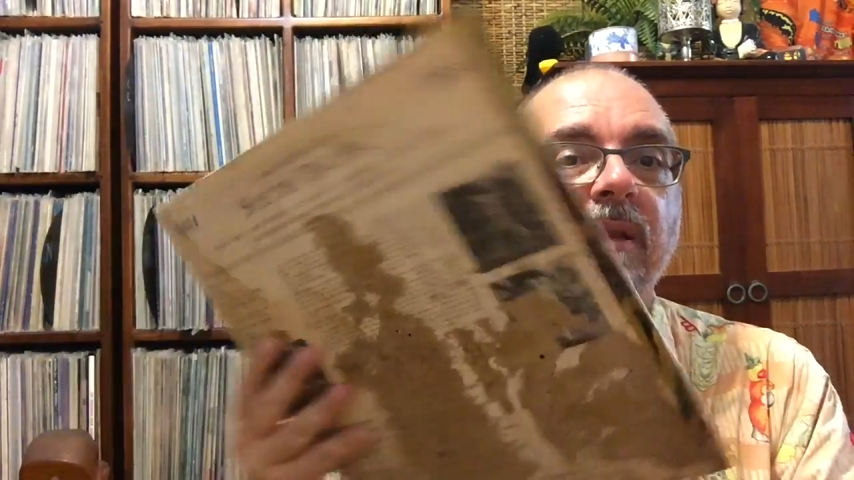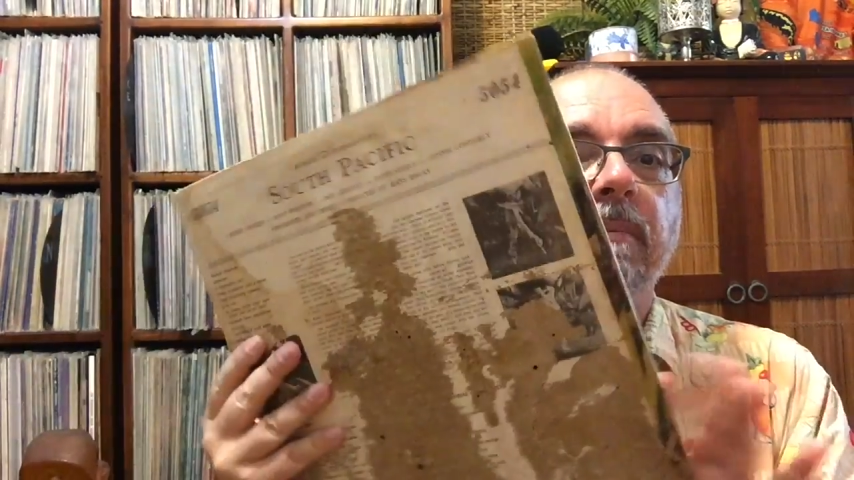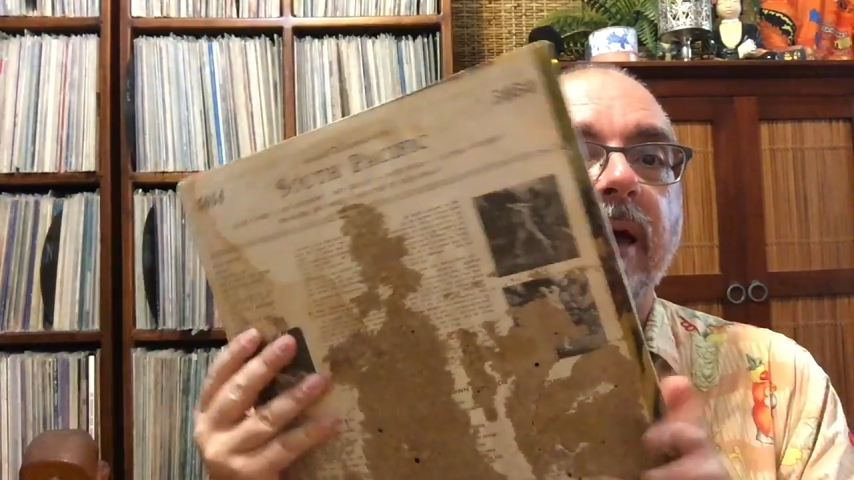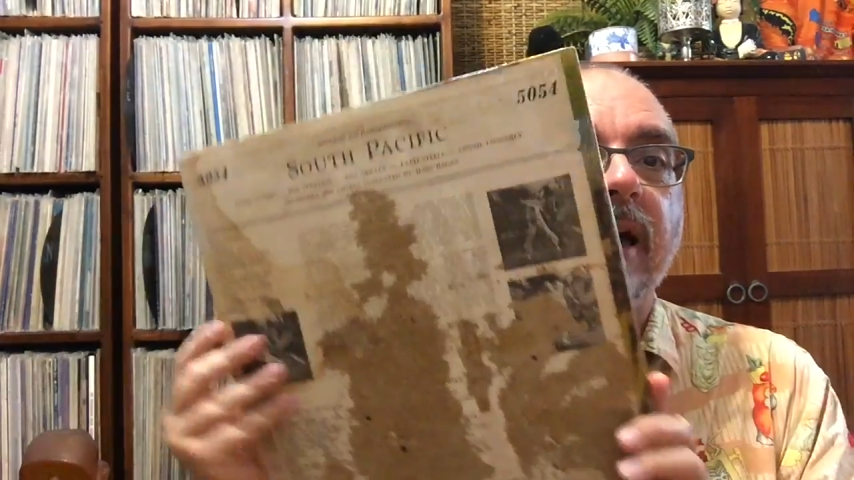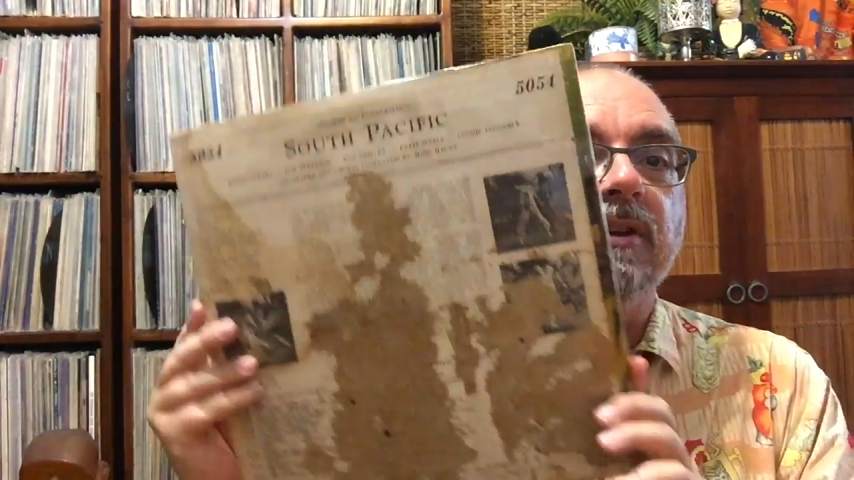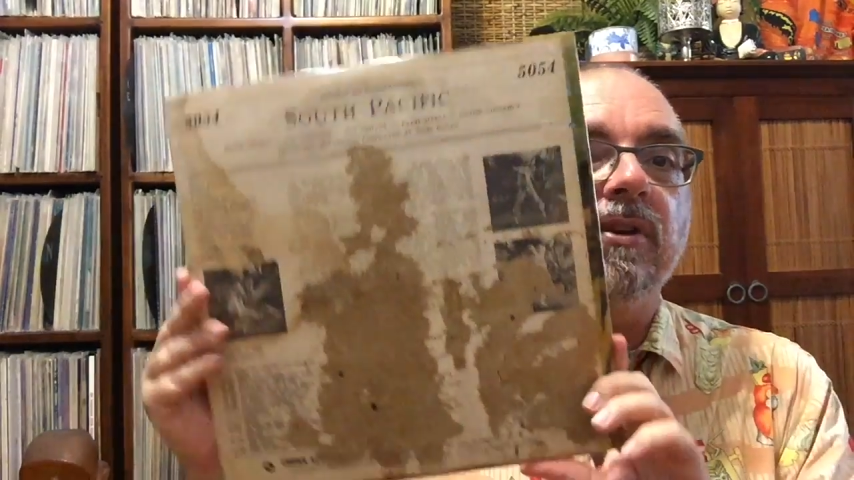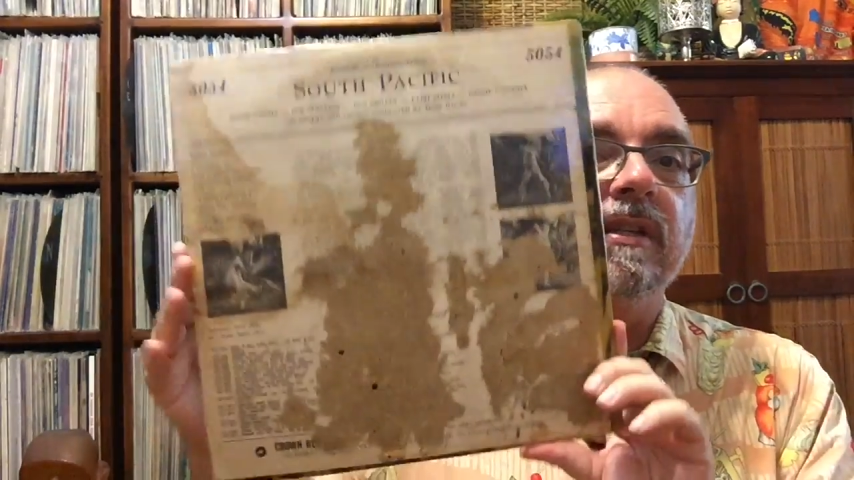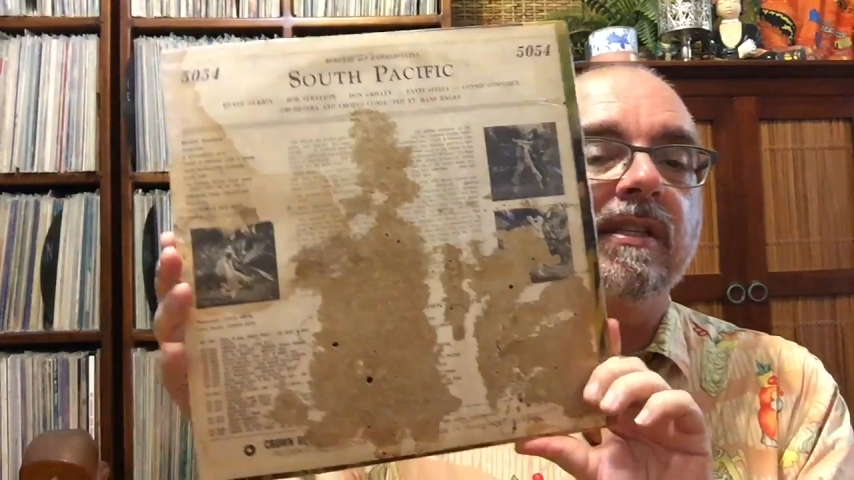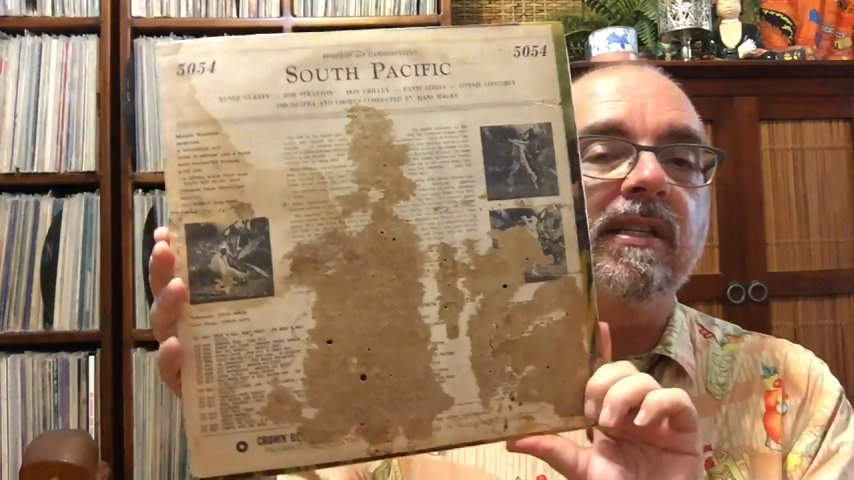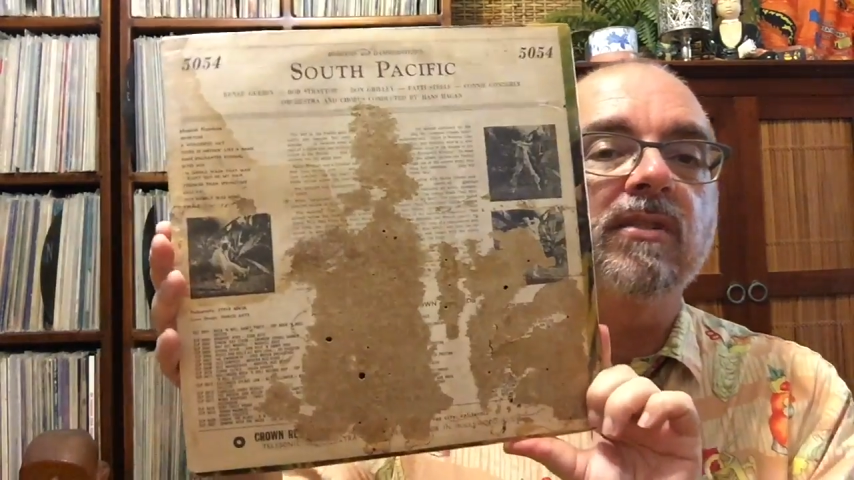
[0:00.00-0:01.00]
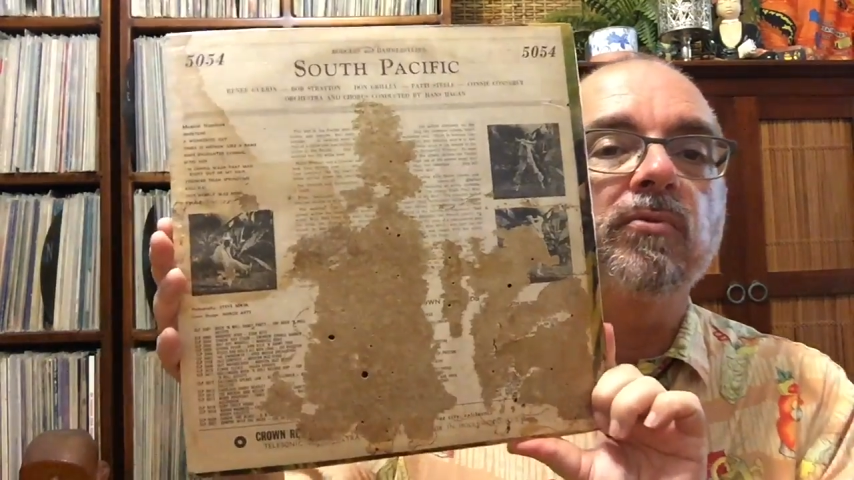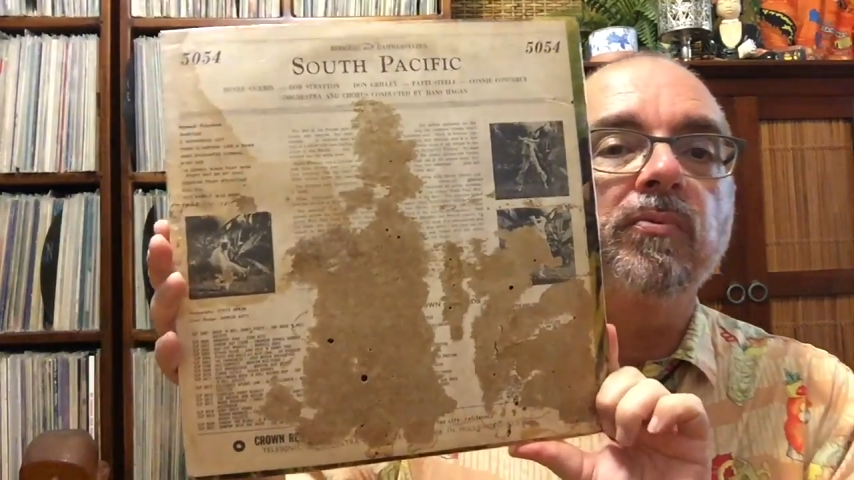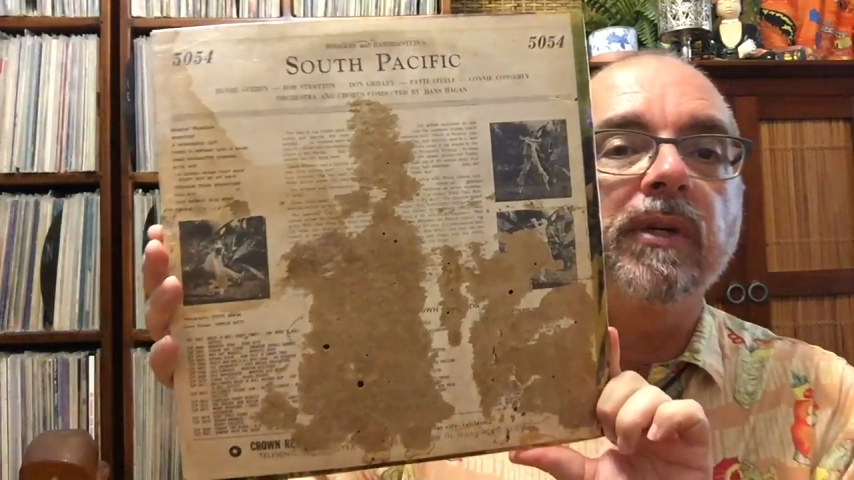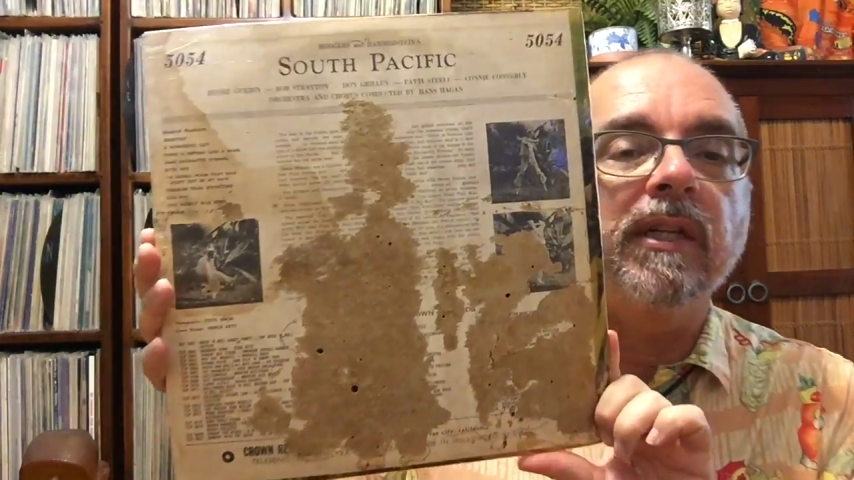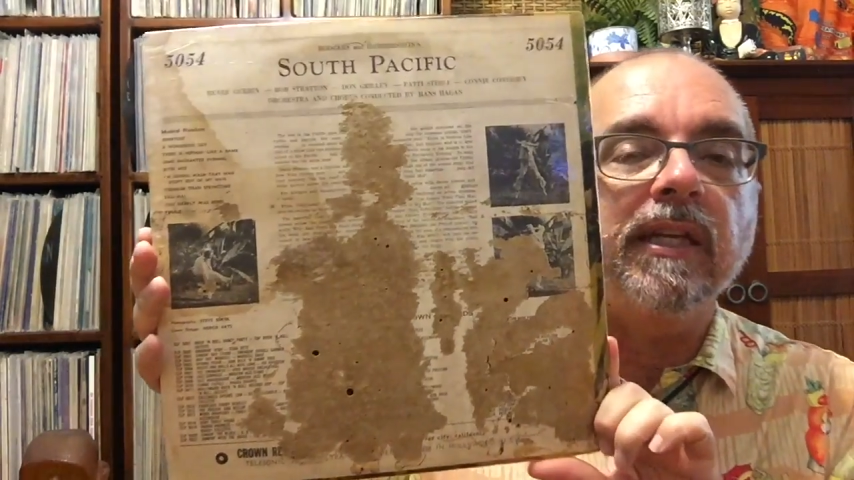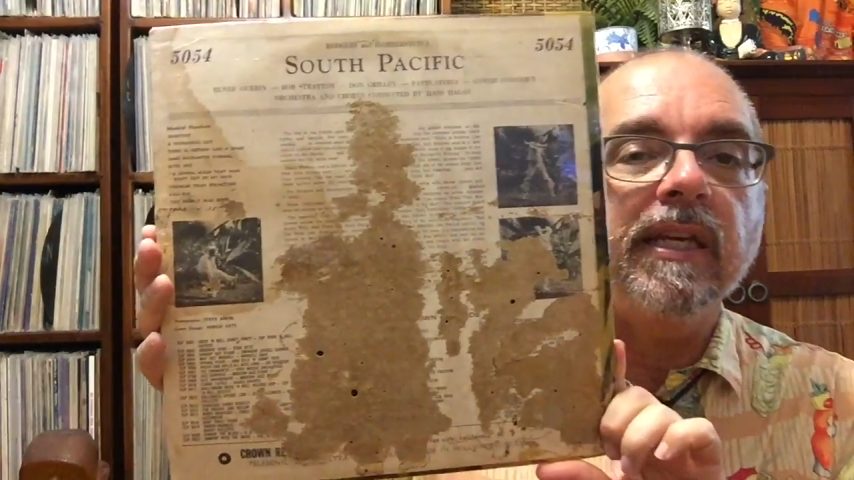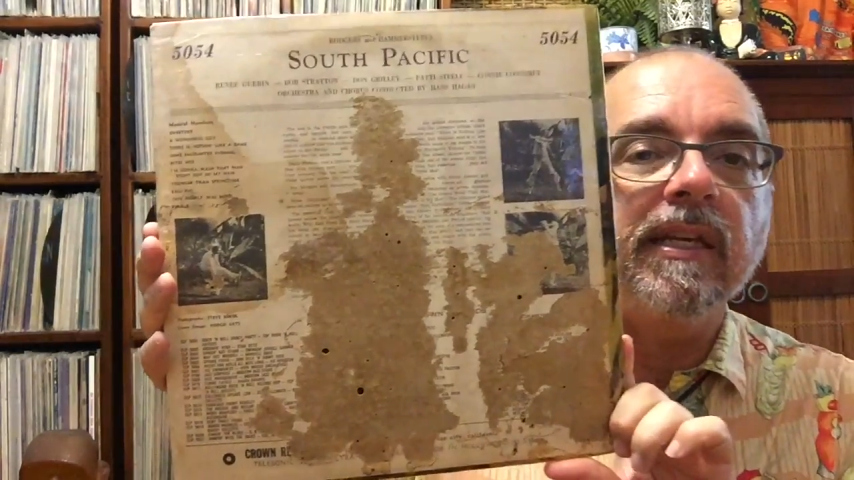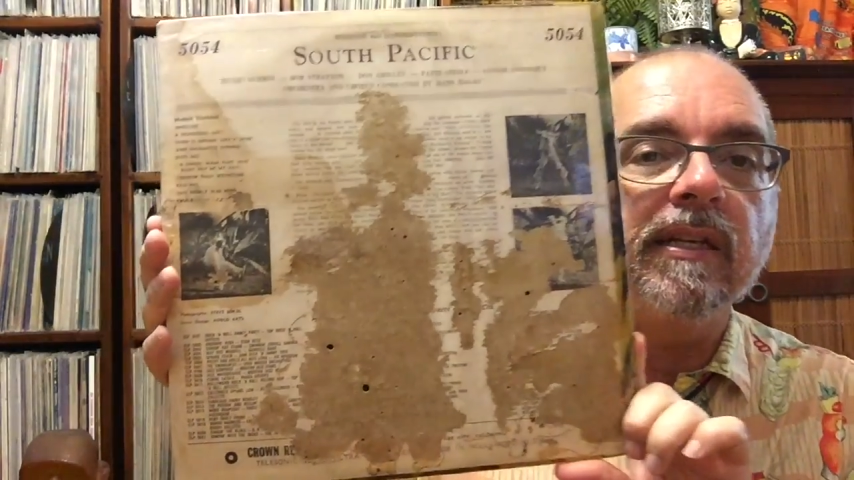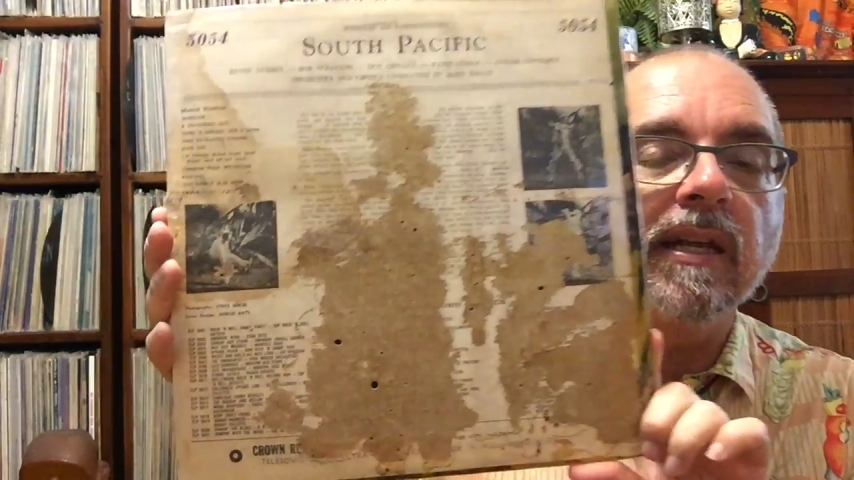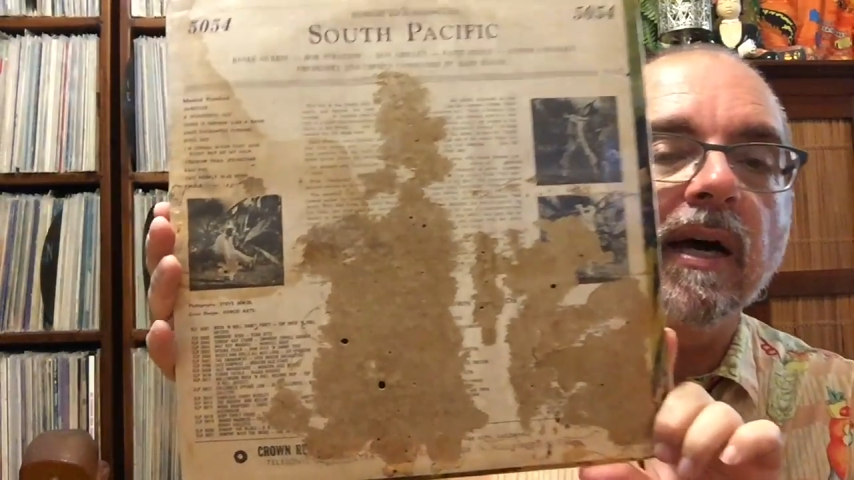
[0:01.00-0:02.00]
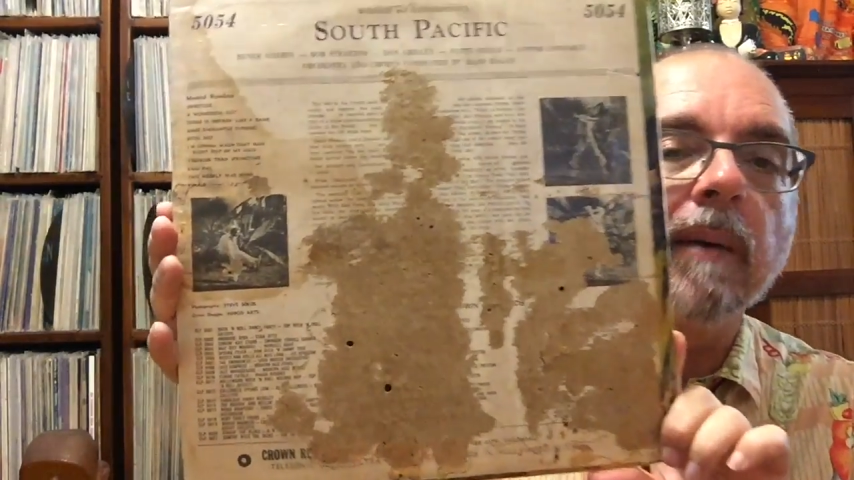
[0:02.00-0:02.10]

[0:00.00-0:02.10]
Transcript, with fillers: and the back you can see is really eaten